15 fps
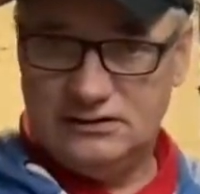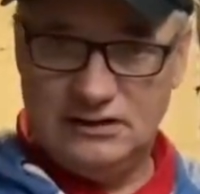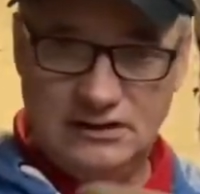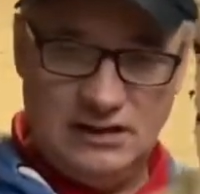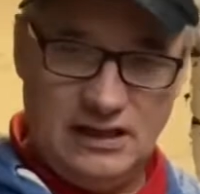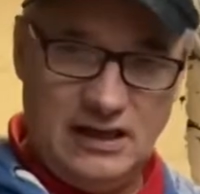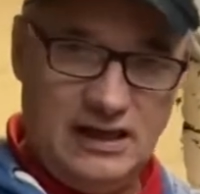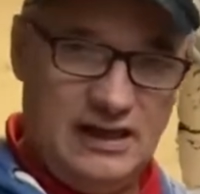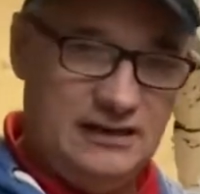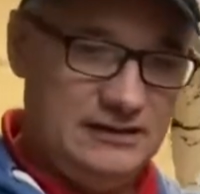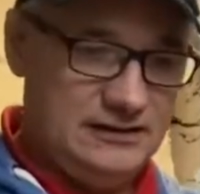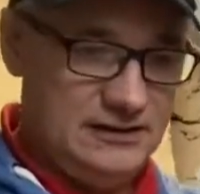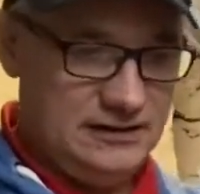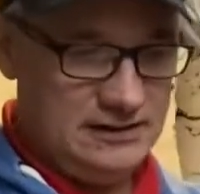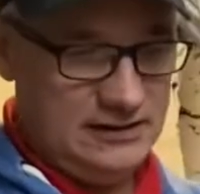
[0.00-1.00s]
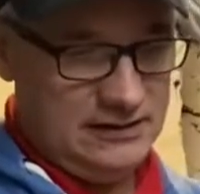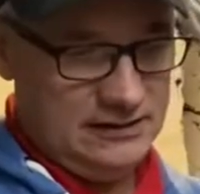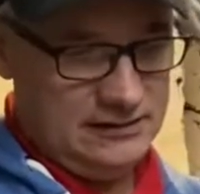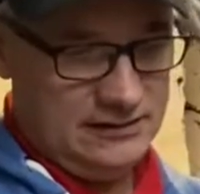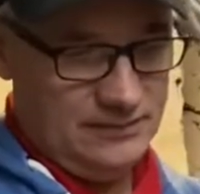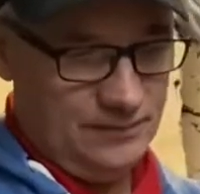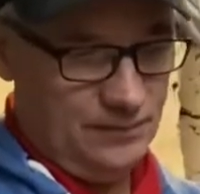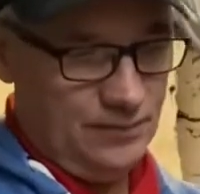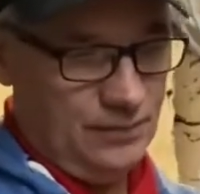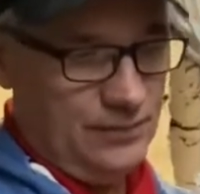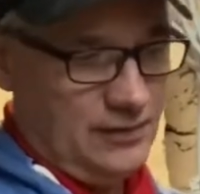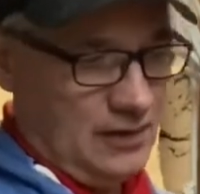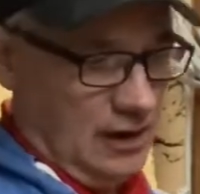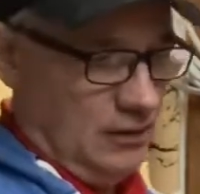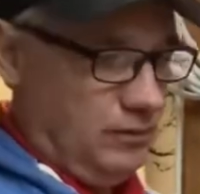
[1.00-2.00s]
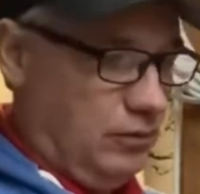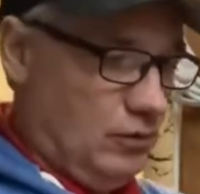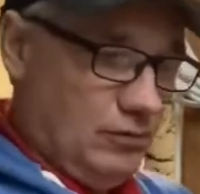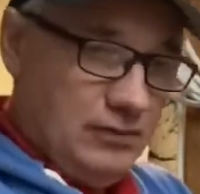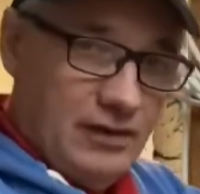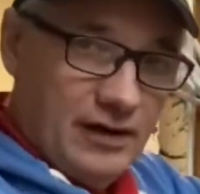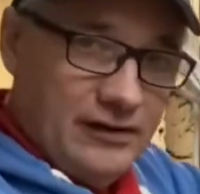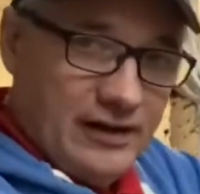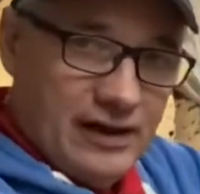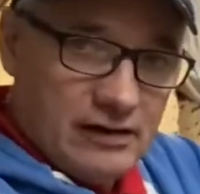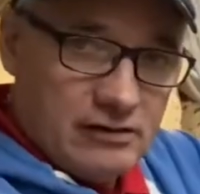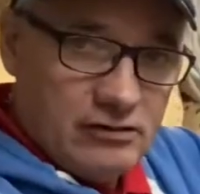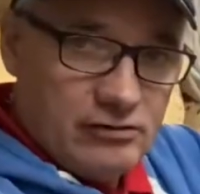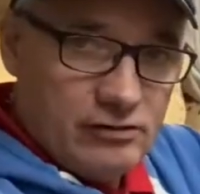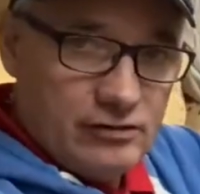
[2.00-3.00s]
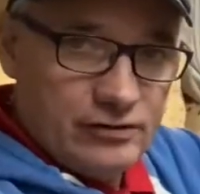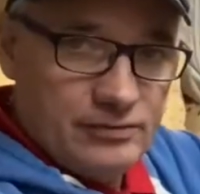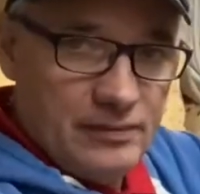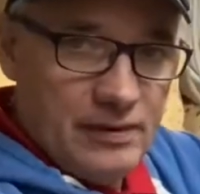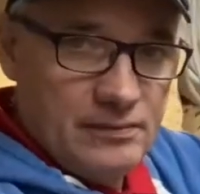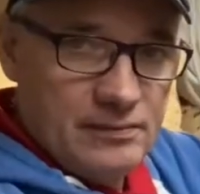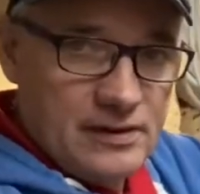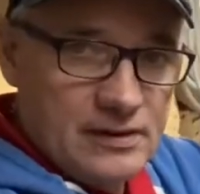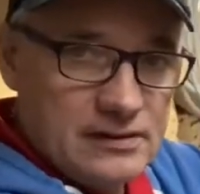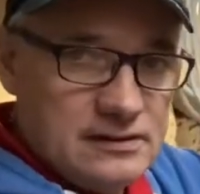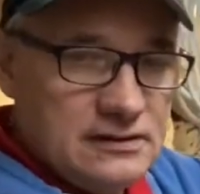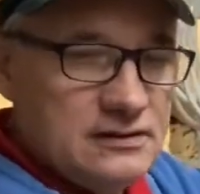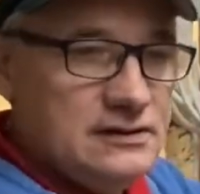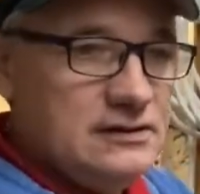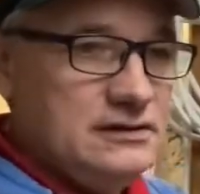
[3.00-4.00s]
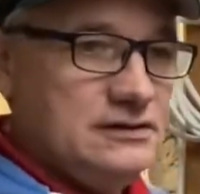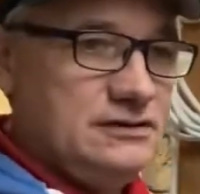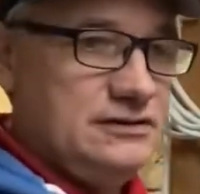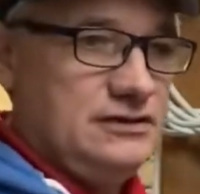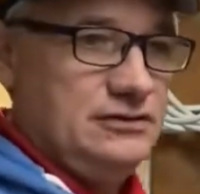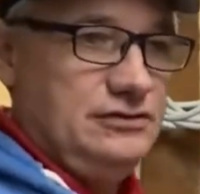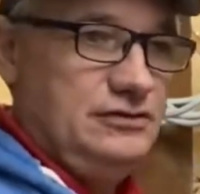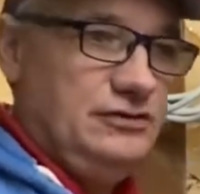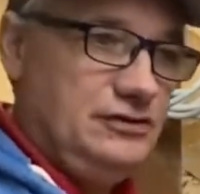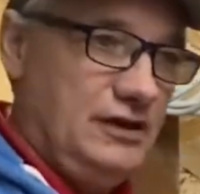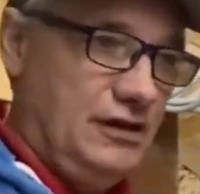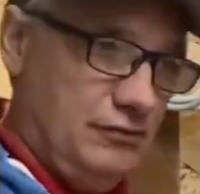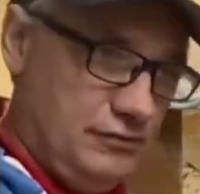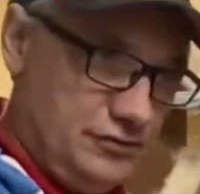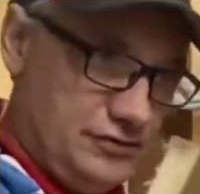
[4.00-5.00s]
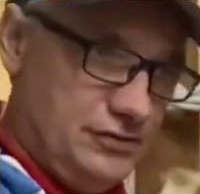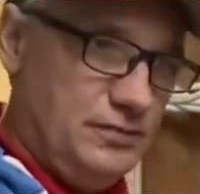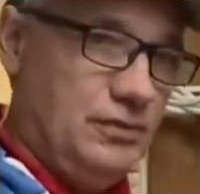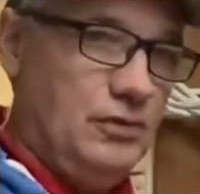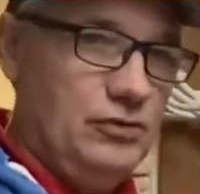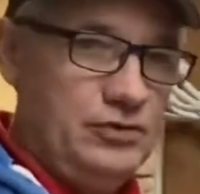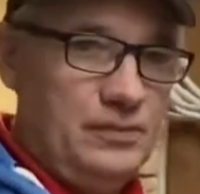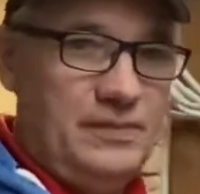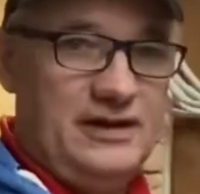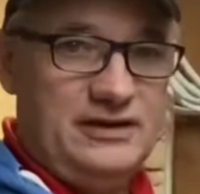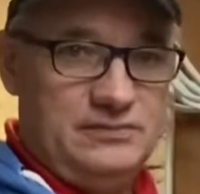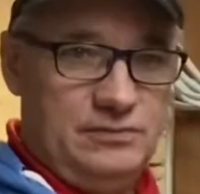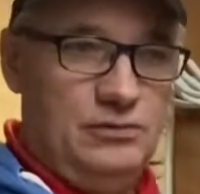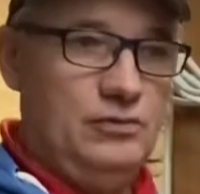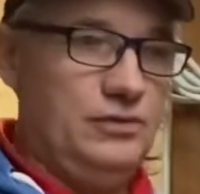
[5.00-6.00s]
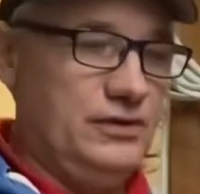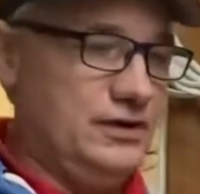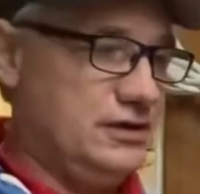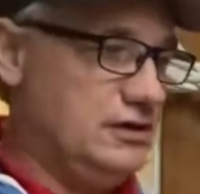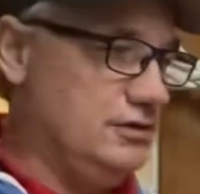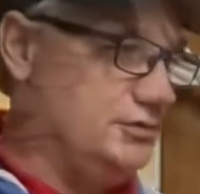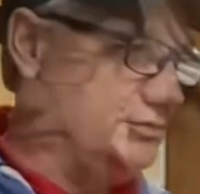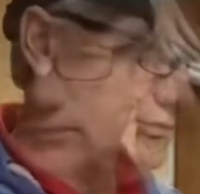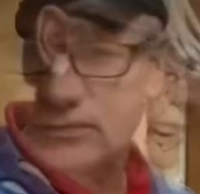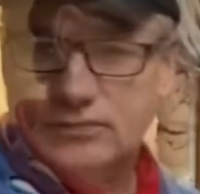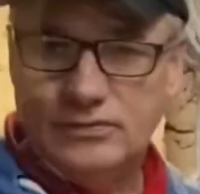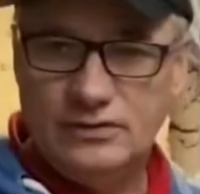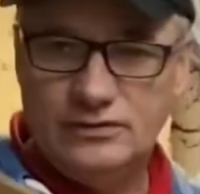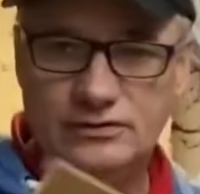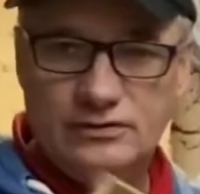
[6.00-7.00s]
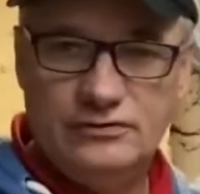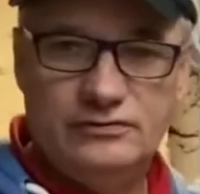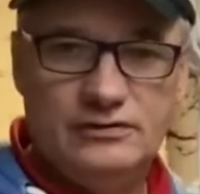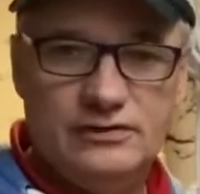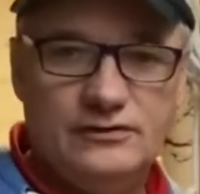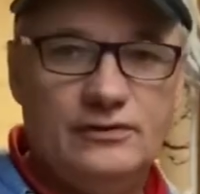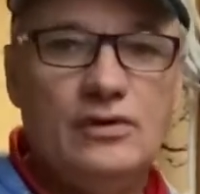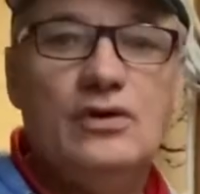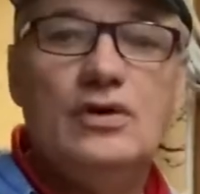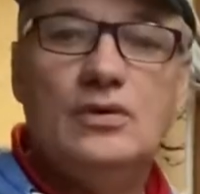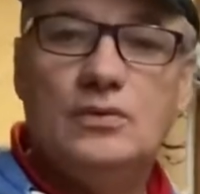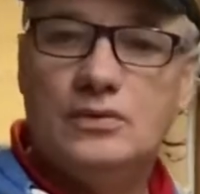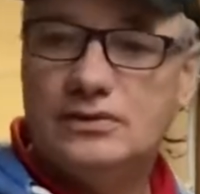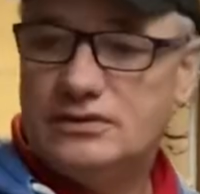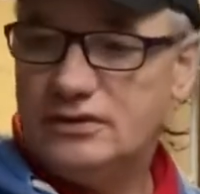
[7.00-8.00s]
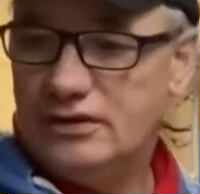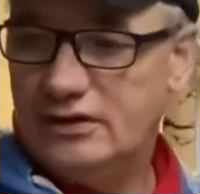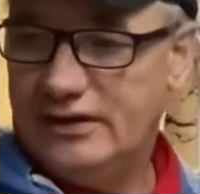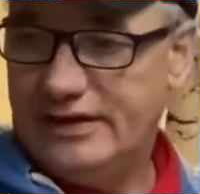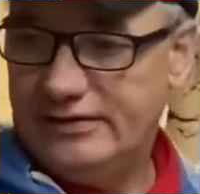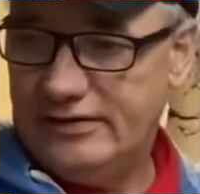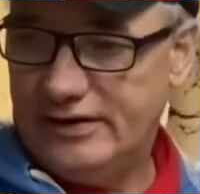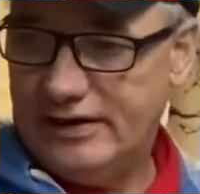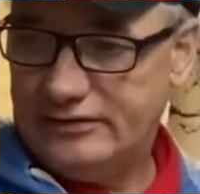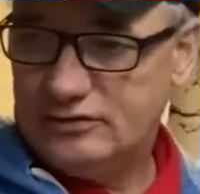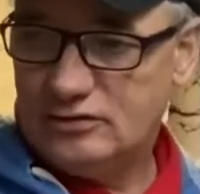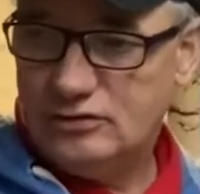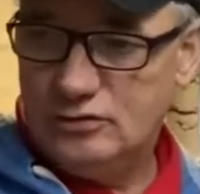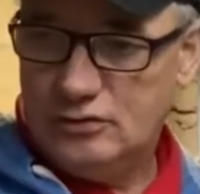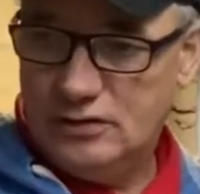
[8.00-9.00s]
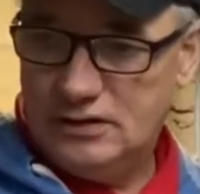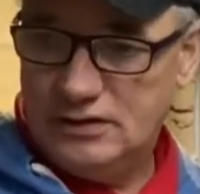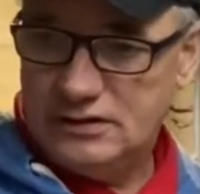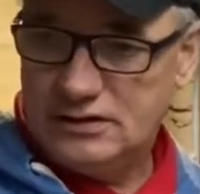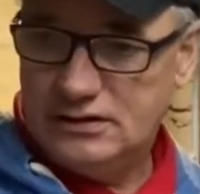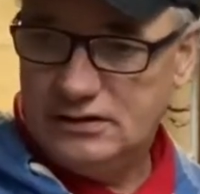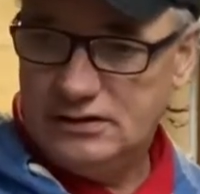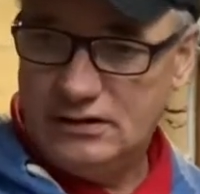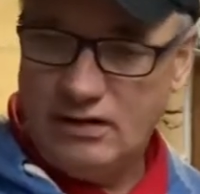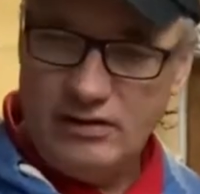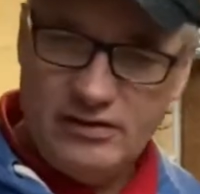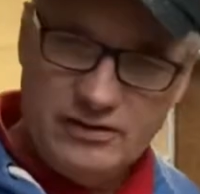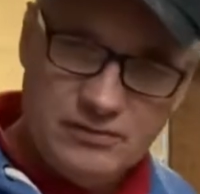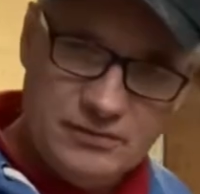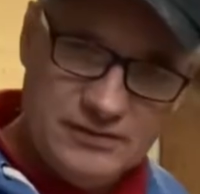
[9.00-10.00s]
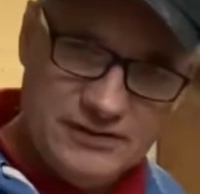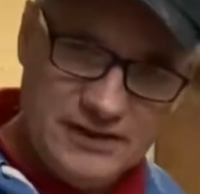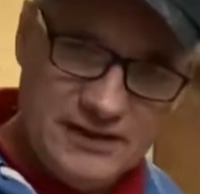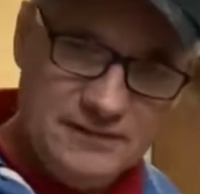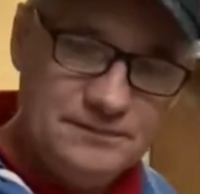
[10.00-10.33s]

and these I put them like that, like a cross member, so it will support the baseball when it goes on. When I've done the electrical work, now this was in